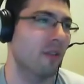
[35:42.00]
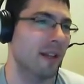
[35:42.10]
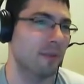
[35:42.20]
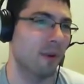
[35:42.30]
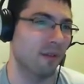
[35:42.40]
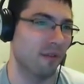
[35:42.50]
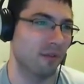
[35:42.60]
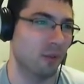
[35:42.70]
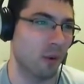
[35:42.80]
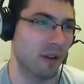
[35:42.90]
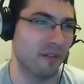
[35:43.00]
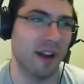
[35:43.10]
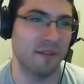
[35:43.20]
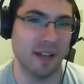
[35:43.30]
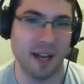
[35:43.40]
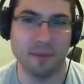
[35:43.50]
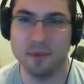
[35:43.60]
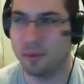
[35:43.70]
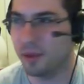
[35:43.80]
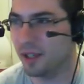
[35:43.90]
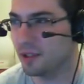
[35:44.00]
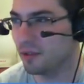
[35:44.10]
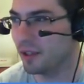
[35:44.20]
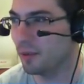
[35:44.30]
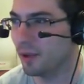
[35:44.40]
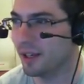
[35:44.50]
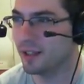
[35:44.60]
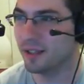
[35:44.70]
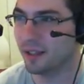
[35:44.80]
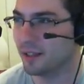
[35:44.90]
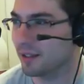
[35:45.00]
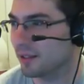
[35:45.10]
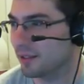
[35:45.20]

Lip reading: has about 25 tabs. One has 3, and one has 6.